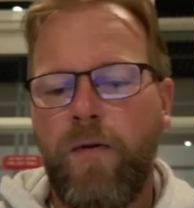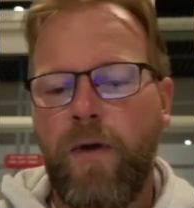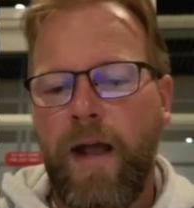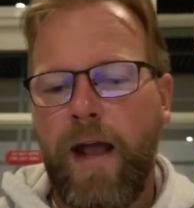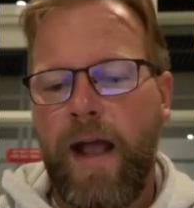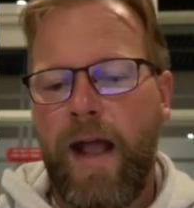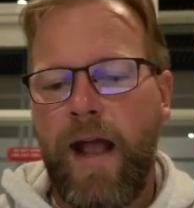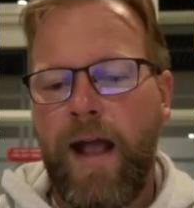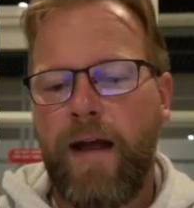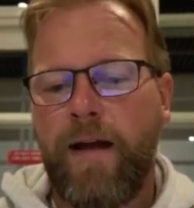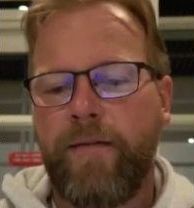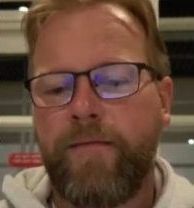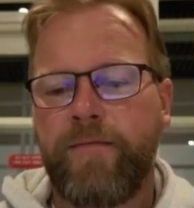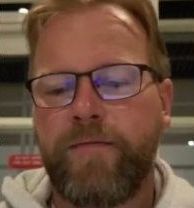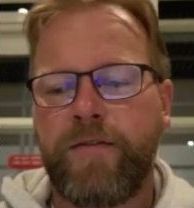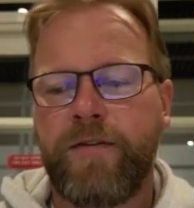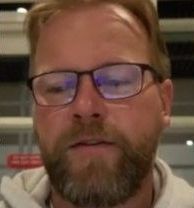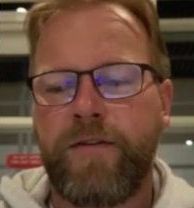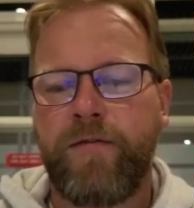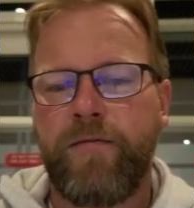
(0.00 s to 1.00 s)
have
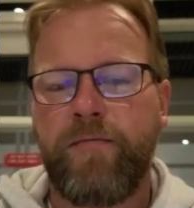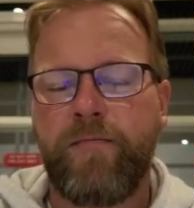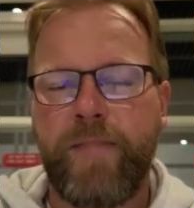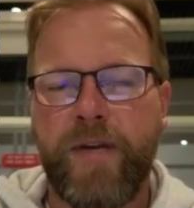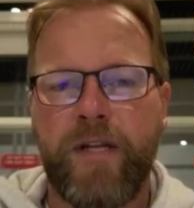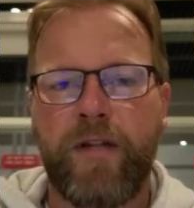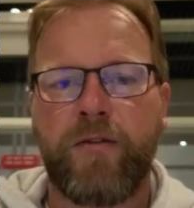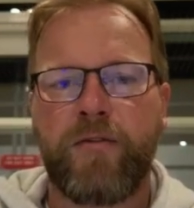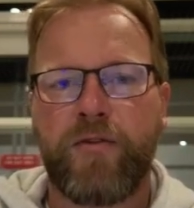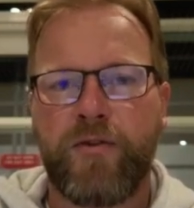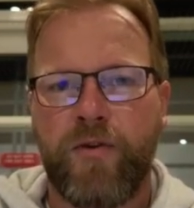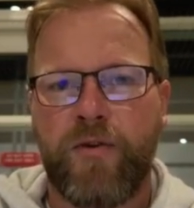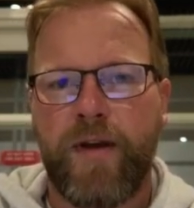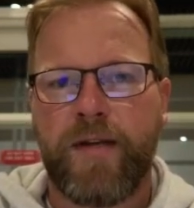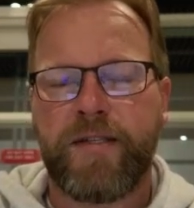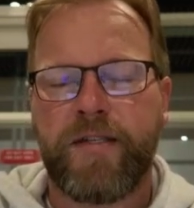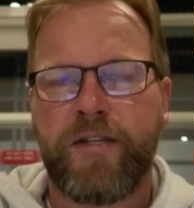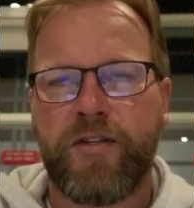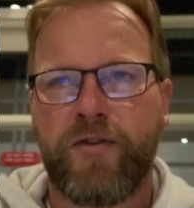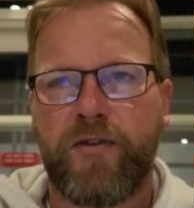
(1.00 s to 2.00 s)
to build
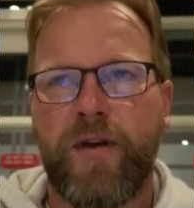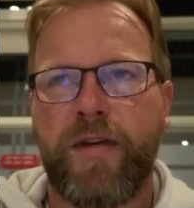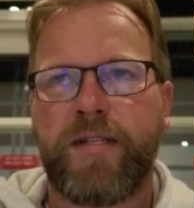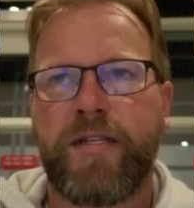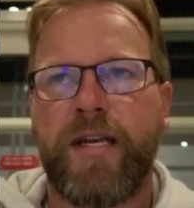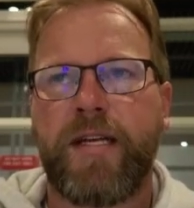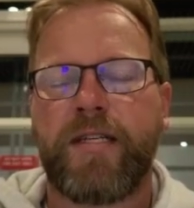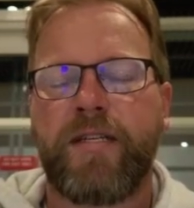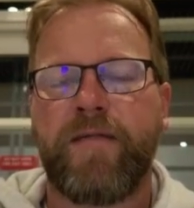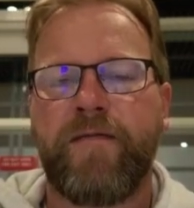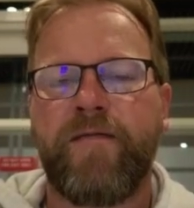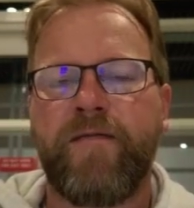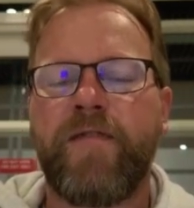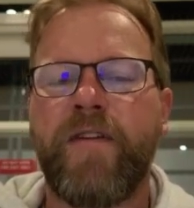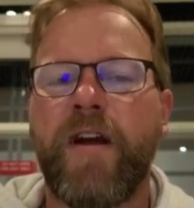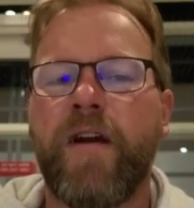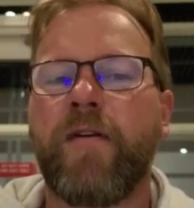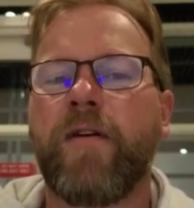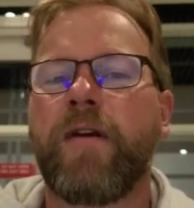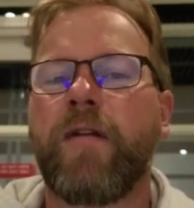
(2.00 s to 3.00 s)
trust, and trust takes a
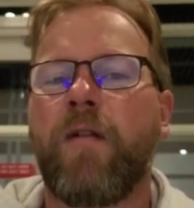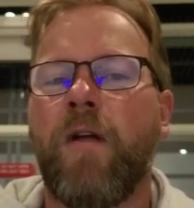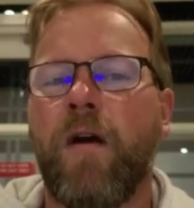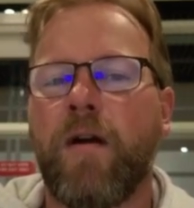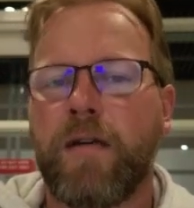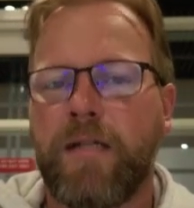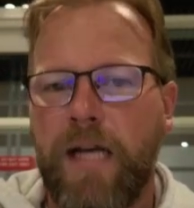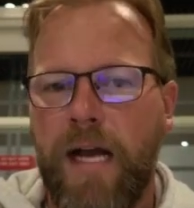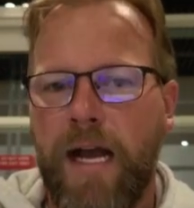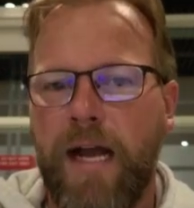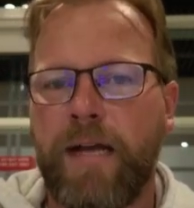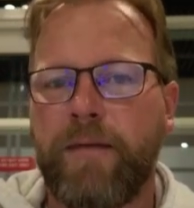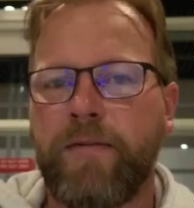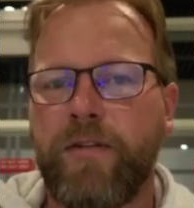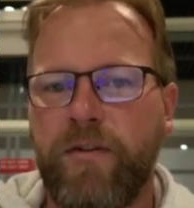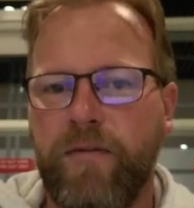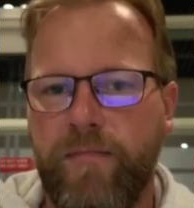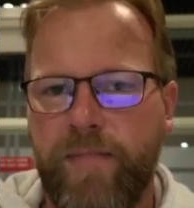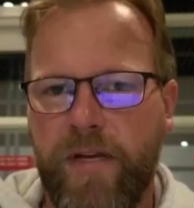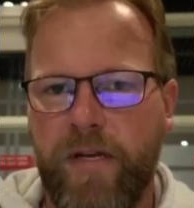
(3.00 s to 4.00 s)
very long time
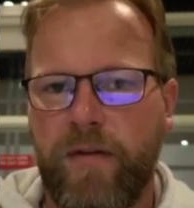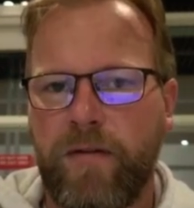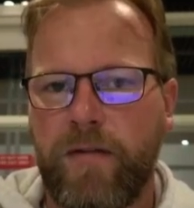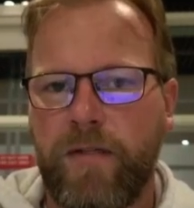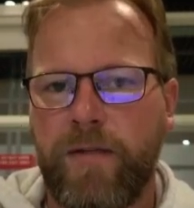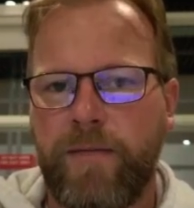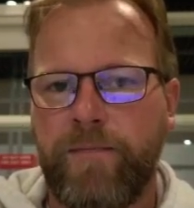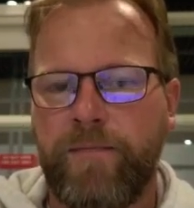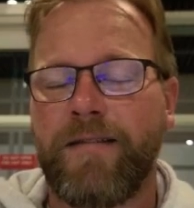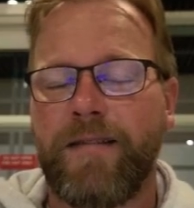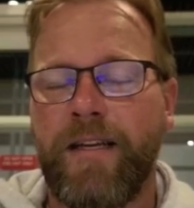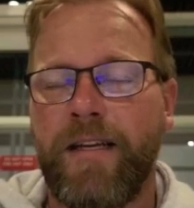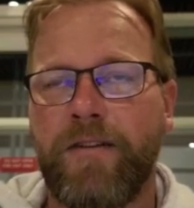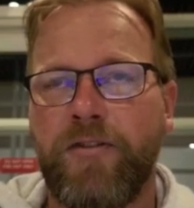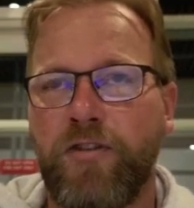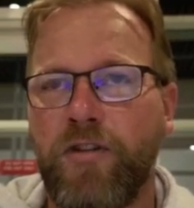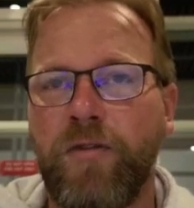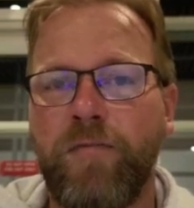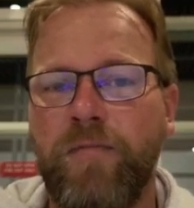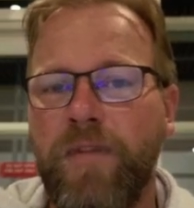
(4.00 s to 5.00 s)
to build. It
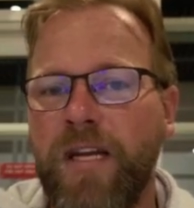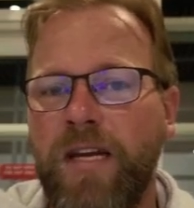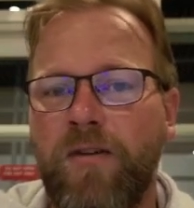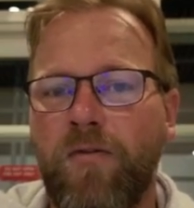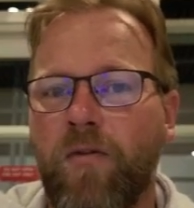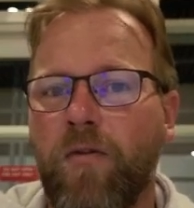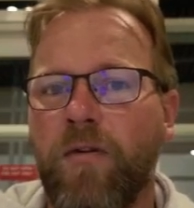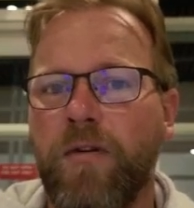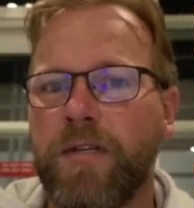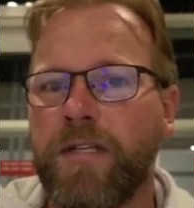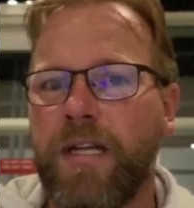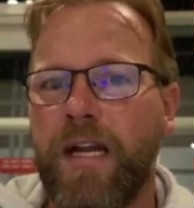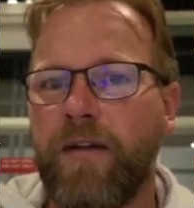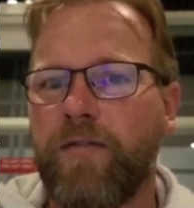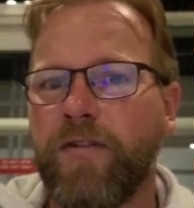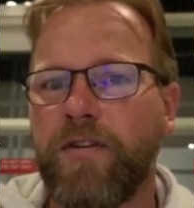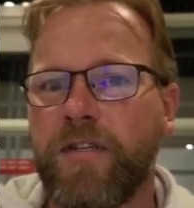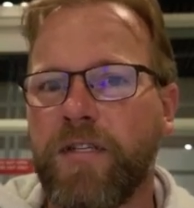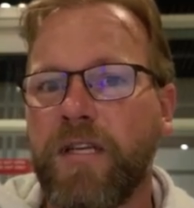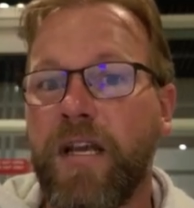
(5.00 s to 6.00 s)
shouldn't be, nor is it
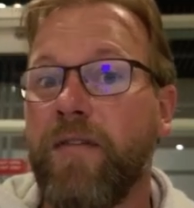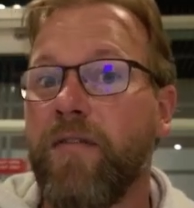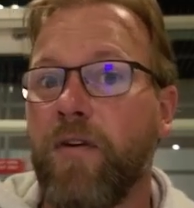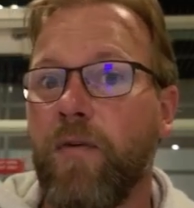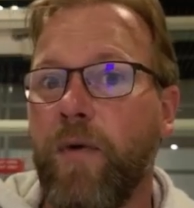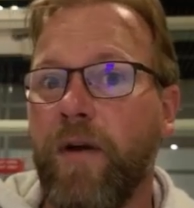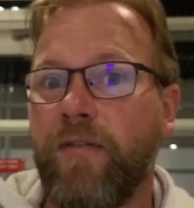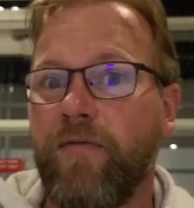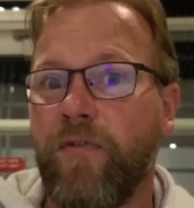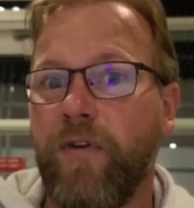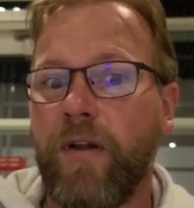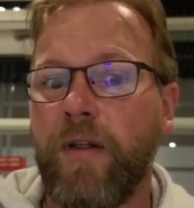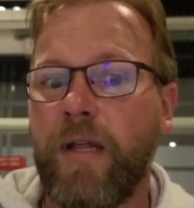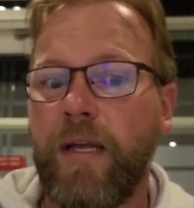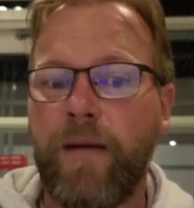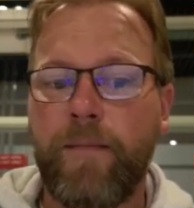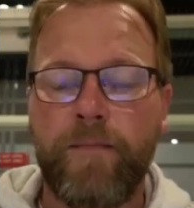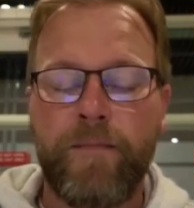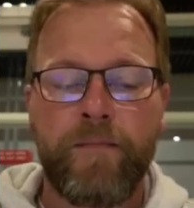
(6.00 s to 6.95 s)
ever just given away freely.